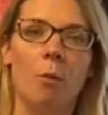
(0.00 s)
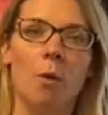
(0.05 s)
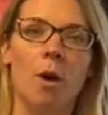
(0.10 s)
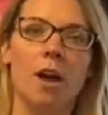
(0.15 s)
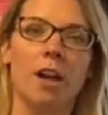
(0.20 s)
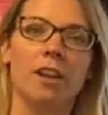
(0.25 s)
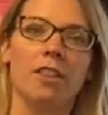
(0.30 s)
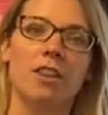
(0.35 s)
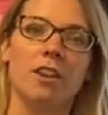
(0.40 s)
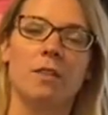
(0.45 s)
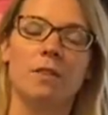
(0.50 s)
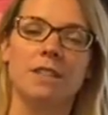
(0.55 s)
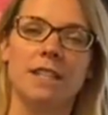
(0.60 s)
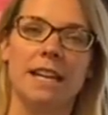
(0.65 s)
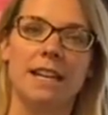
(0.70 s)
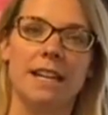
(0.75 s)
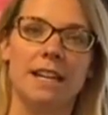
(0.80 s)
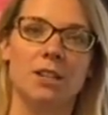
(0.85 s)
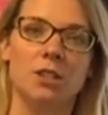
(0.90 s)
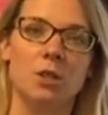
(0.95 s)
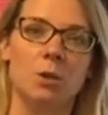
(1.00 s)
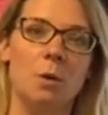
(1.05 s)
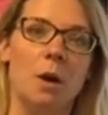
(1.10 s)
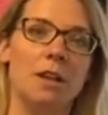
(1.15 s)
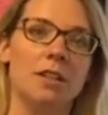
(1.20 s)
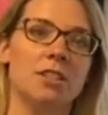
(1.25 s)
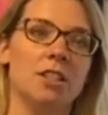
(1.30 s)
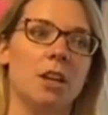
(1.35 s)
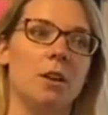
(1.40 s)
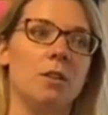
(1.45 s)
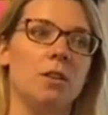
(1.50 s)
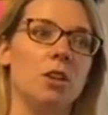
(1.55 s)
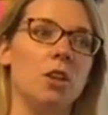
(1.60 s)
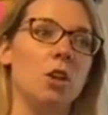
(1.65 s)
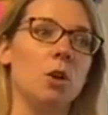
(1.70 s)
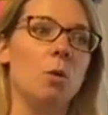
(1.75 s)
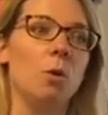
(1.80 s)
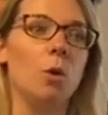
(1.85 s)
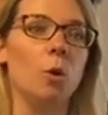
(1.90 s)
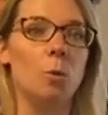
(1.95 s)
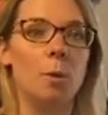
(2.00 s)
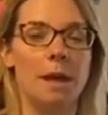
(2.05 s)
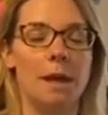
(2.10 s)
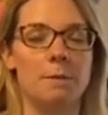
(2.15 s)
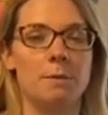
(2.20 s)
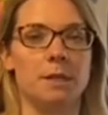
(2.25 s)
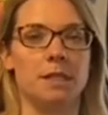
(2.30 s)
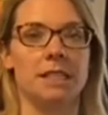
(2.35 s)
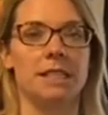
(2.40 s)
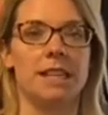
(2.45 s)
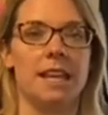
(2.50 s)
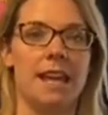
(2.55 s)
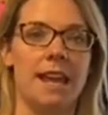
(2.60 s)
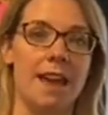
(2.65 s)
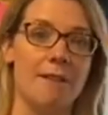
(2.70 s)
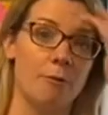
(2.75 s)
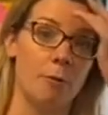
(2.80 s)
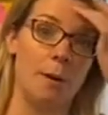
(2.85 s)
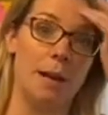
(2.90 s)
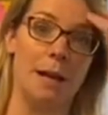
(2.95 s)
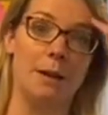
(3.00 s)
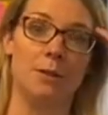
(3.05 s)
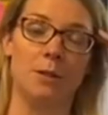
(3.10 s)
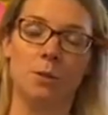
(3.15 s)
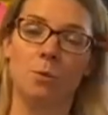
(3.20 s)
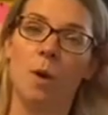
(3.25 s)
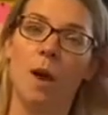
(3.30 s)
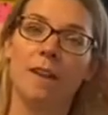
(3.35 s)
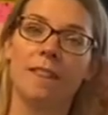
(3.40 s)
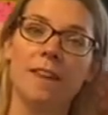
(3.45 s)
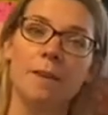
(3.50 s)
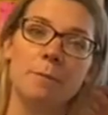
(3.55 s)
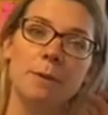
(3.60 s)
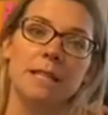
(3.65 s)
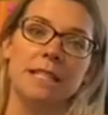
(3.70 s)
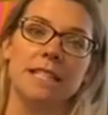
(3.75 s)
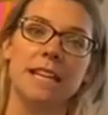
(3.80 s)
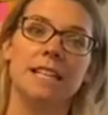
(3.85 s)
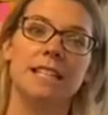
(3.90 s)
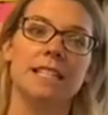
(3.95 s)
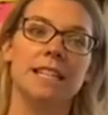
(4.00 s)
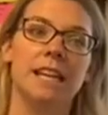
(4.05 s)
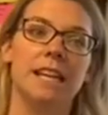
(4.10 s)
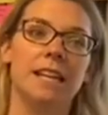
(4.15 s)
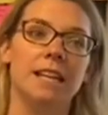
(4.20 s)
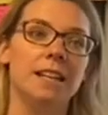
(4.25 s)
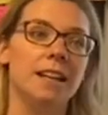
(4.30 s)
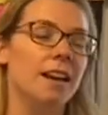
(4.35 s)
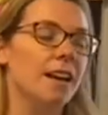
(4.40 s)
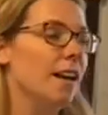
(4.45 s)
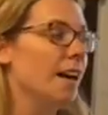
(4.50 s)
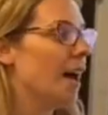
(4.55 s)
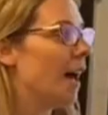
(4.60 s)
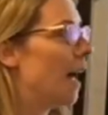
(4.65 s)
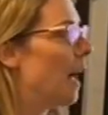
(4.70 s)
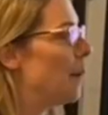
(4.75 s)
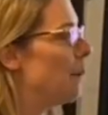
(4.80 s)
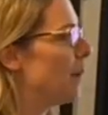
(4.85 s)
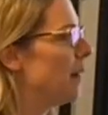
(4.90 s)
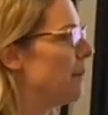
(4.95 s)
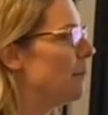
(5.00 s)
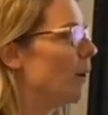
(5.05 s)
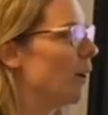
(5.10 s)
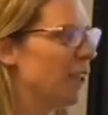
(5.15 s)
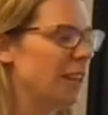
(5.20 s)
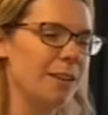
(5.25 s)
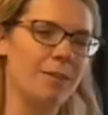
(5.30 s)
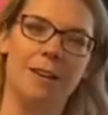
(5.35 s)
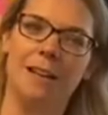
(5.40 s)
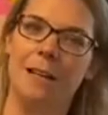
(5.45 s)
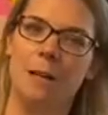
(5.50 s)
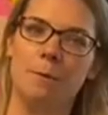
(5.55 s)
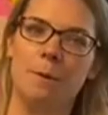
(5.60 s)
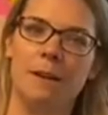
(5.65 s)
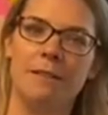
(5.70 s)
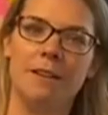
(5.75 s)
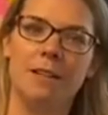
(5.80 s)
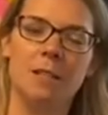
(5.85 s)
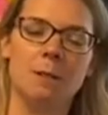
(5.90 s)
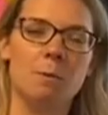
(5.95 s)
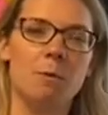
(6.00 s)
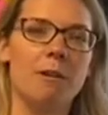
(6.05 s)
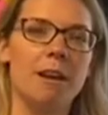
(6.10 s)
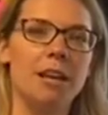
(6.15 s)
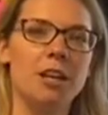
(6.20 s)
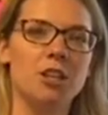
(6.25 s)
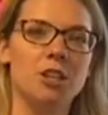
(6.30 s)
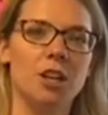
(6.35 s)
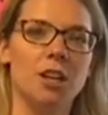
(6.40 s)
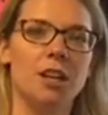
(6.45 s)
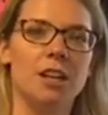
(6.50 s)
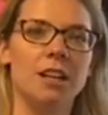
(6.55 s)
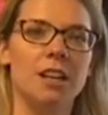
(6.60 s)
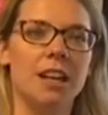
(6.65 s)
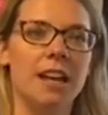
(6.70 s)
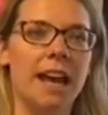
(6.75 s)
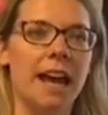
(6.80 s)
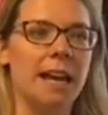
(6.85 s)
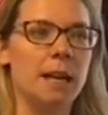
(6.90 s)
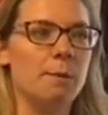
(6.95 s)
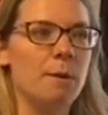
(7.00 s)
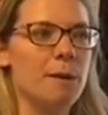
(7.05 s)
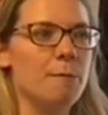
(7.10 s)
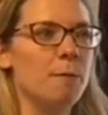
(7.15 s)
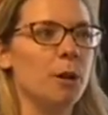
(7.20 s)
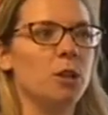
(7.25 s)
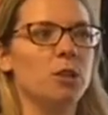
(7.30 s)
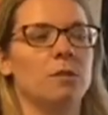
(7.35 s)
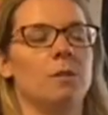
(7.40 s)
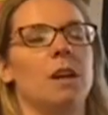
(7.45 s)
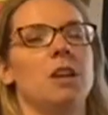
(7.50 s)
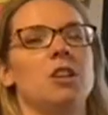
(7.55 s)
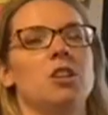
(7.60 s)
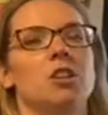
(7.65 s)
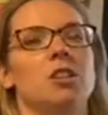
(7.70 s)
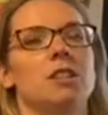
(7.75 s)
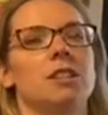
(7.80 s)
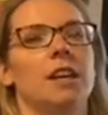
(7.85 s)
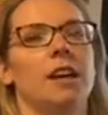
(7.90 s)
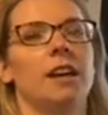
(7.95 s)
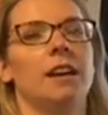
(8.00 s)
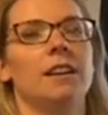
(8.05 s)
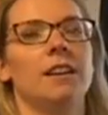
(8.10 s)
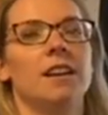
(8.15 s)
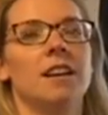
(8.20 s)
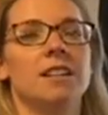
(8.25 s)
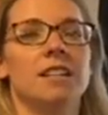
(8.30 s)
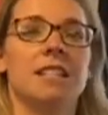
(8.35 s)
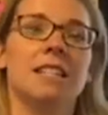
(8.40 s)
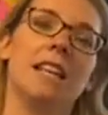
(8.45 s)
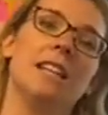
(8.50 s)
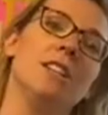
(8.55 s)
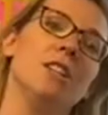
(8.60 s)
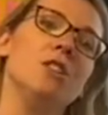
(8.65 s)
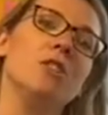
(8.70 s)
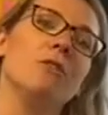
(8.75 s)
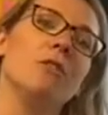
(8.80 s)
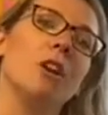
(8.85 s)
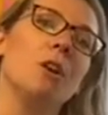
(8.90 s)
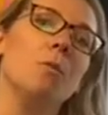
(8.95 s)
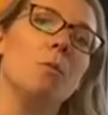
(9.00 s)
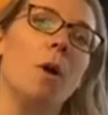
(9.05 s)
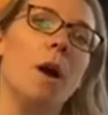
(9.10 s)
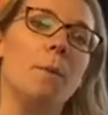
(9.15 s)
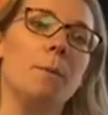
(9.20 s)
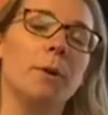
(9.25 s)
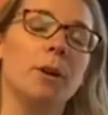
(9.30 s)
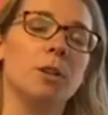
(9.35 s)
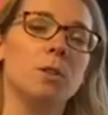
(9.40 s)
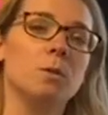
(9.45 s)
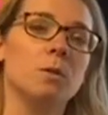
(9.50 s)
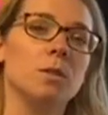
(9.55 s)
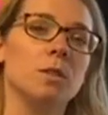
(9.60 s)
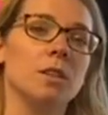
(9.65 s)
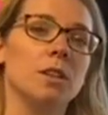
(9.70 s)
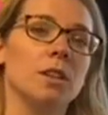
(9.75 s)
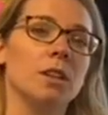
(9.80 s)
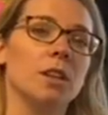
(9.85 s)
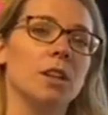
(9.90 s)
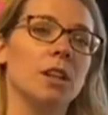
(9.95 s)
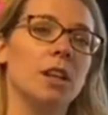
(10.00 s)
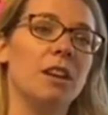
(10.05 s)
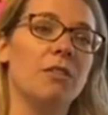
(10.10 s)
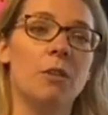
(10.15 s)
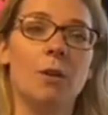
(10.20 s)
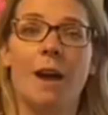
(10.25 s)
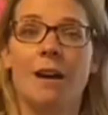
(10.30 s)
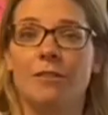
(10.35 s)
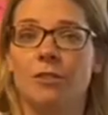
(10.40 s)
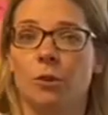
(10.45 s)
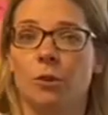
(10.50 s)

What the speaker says: work that you've sent in to us, so you will all be able to see everyone else's work they've been sent in. And it might give you a little bit of inspiration and a bit of motivation to send in your own work, because if you haven't